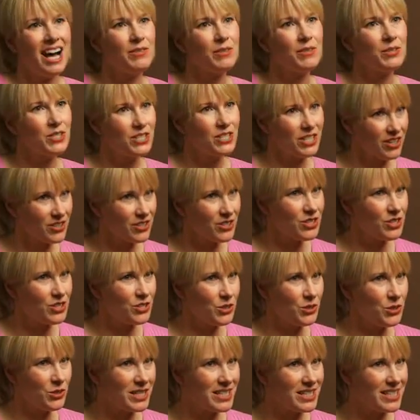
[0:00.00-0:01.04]
novel starts in
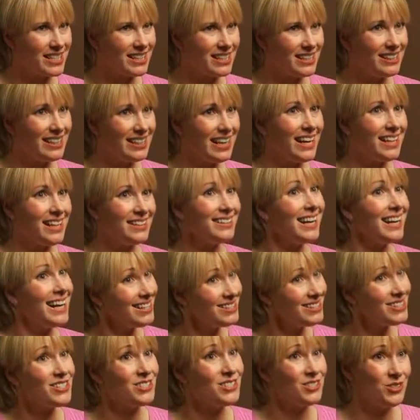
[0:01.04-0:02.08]
New York City and
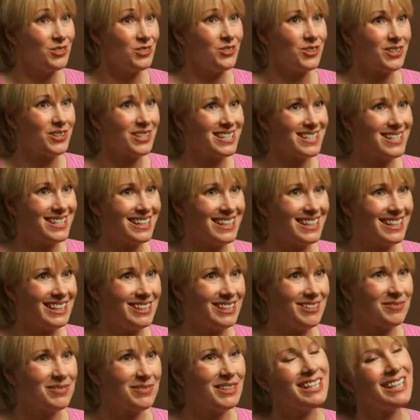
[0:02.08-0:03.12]
ends in New York
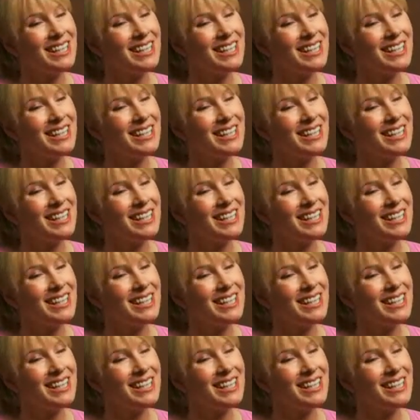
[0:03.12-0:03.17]
City.